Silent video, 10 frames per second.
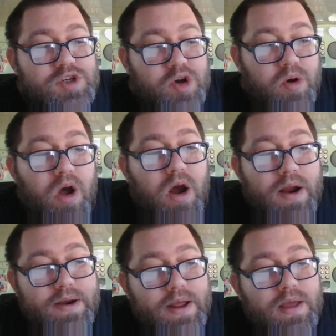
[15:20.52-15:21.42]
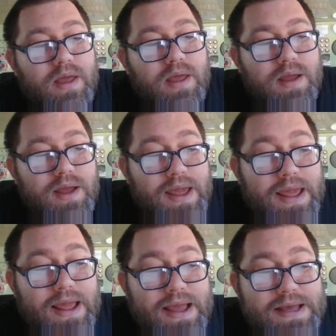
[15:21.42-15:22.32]
Gerard.
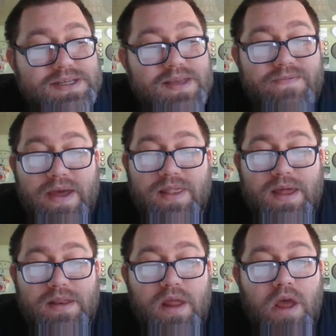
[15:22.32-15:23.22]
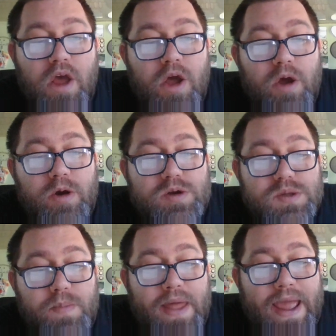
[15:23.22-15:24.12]
He is a villain
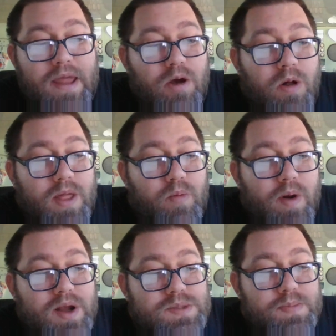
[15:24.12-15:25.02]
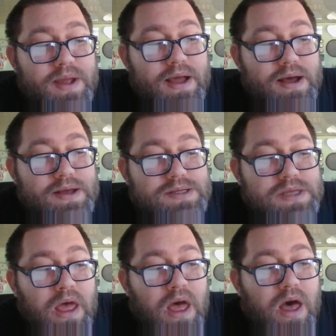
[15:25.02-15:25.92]
whose plan only works
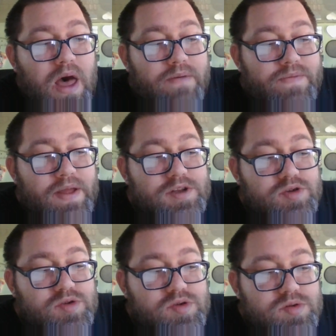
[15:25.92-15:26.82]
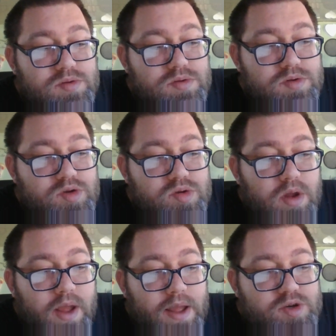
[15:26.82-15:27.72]
because of
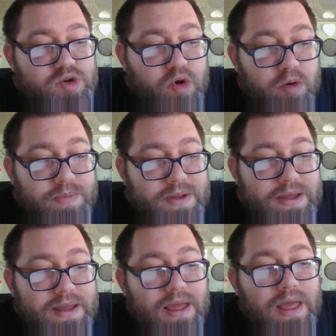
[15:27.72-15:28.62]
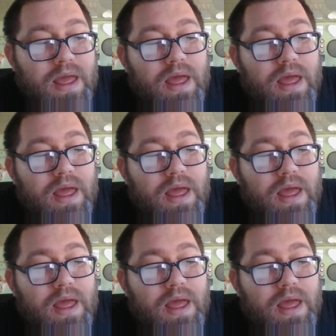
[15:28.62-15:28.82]
entropy.